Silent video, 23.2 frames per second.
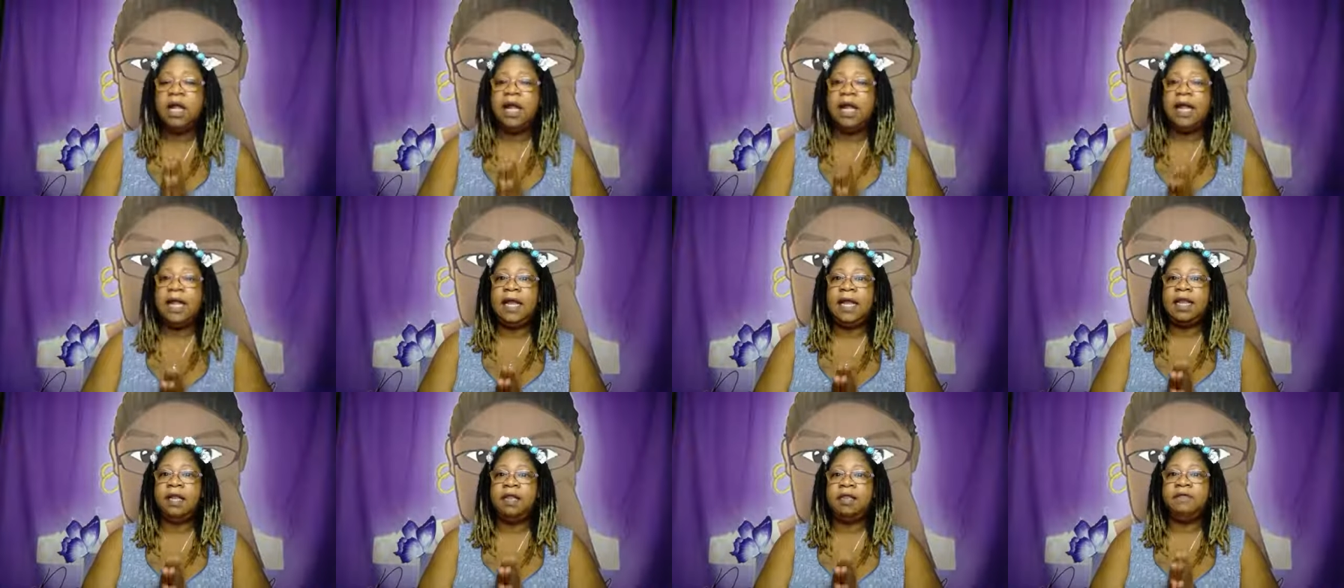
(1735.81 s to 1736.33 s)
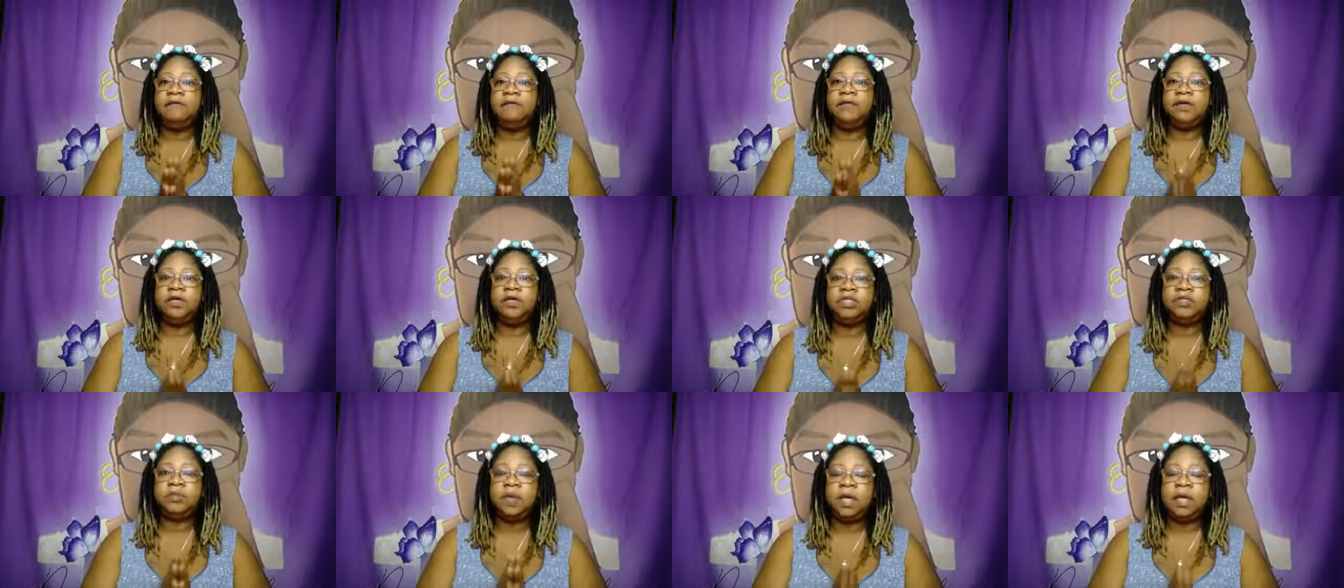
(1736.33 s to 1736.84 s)
And the
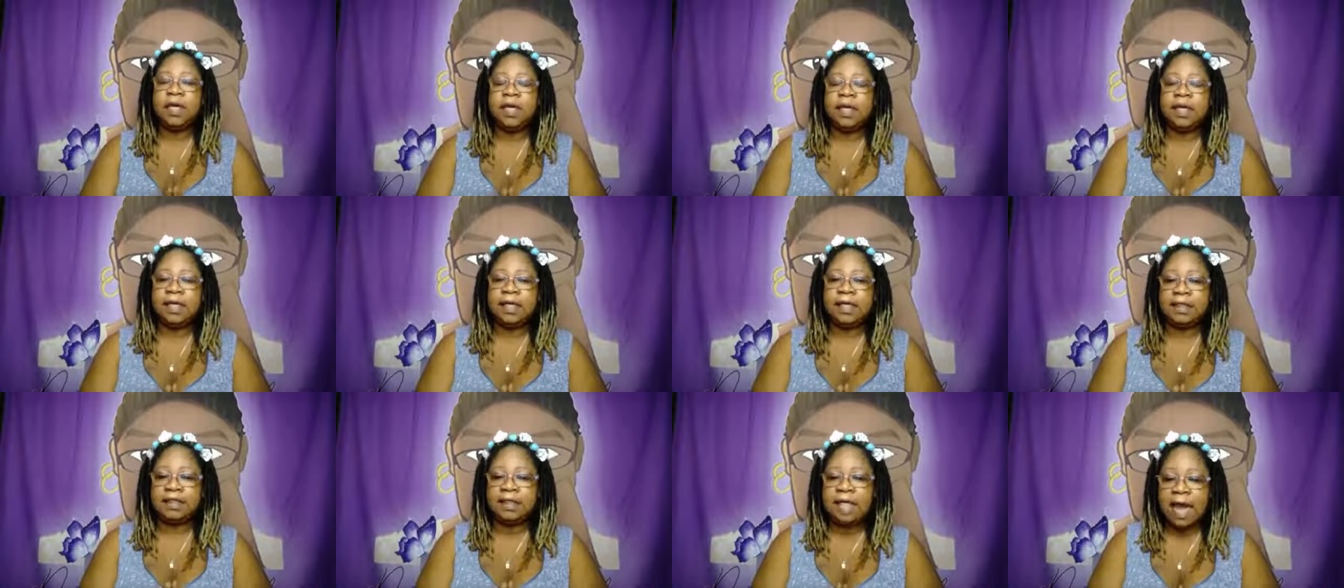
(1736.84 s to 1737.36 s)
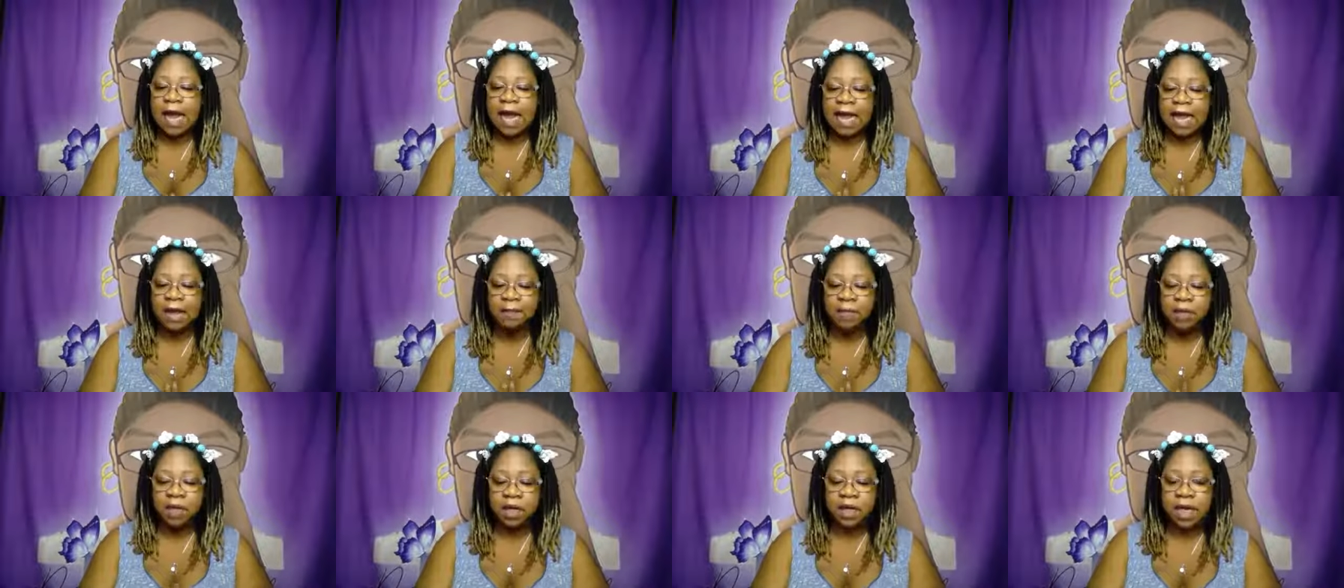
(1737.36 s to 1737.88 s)
first one is, I
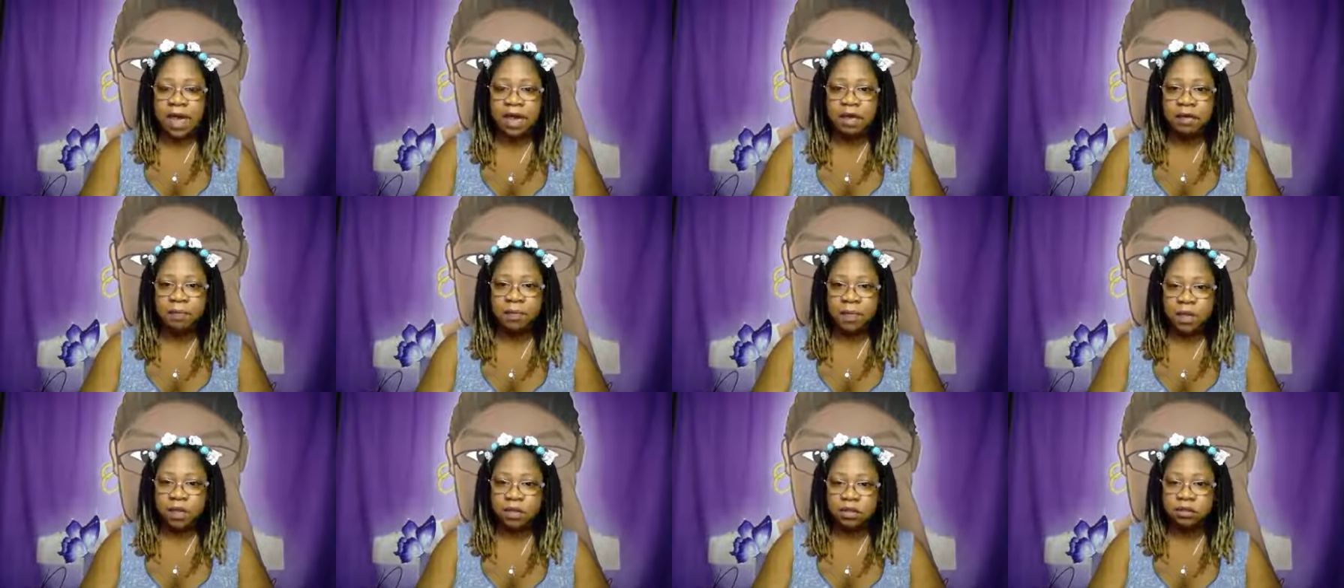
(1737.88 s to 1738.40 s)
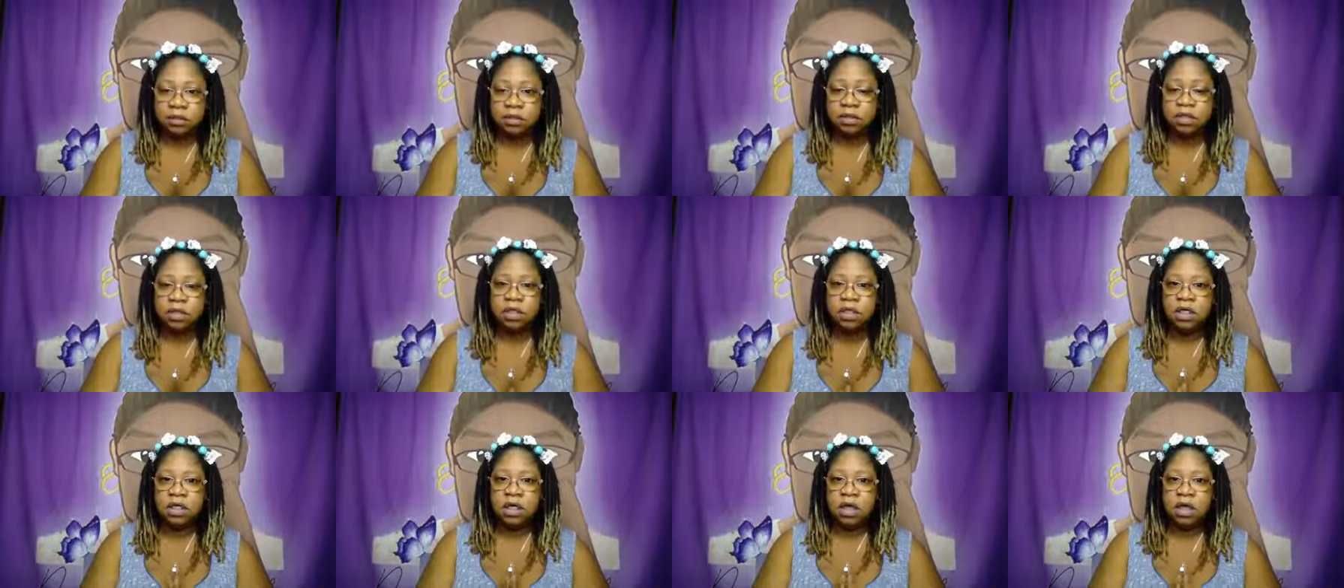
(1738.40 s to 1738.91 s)
had put out a post
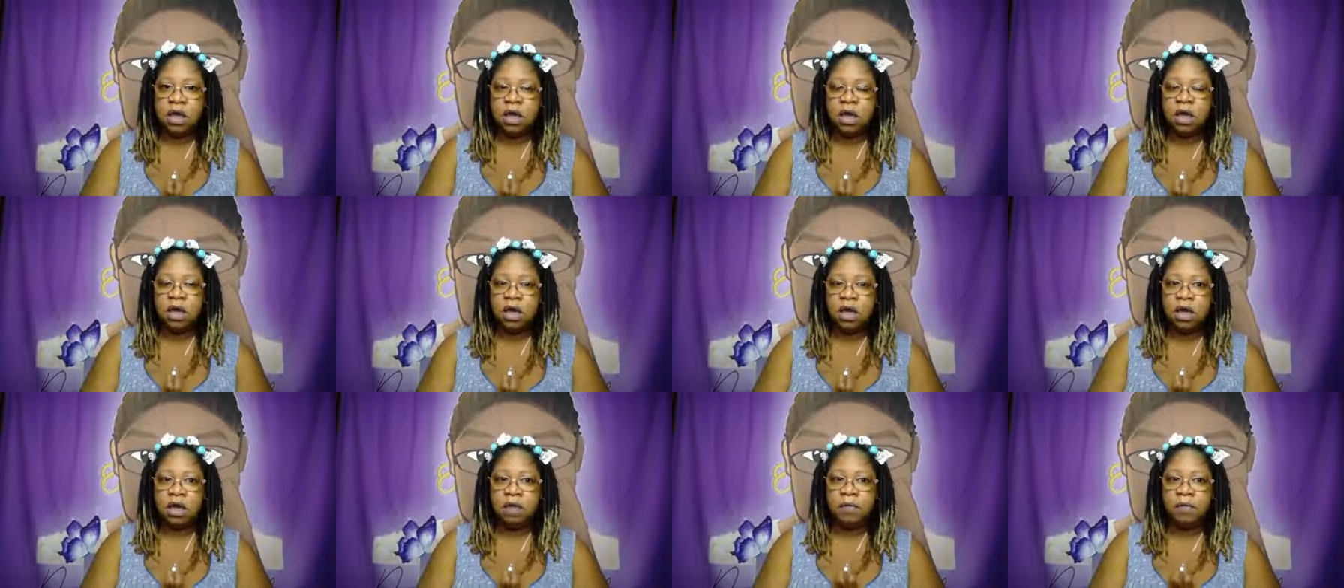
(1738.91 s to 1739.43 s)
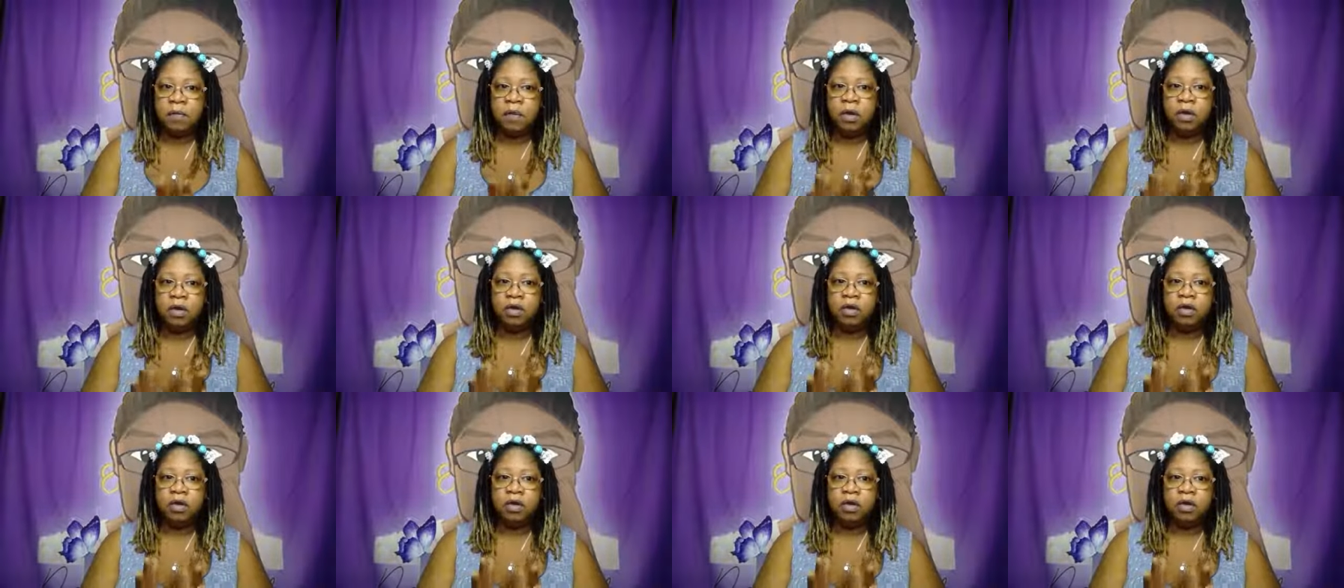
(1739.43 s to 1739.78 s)
um,